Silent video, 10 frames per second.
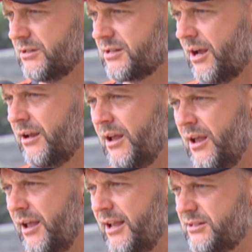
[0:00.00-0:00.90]
So
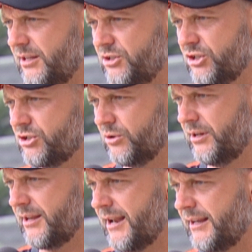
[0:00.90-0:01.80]
it's just
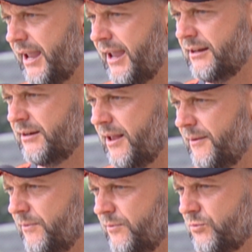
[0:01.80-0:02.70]
doing that again
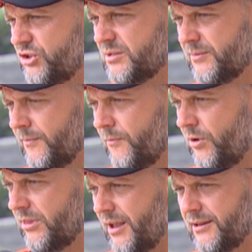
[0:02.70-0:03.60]
and just with,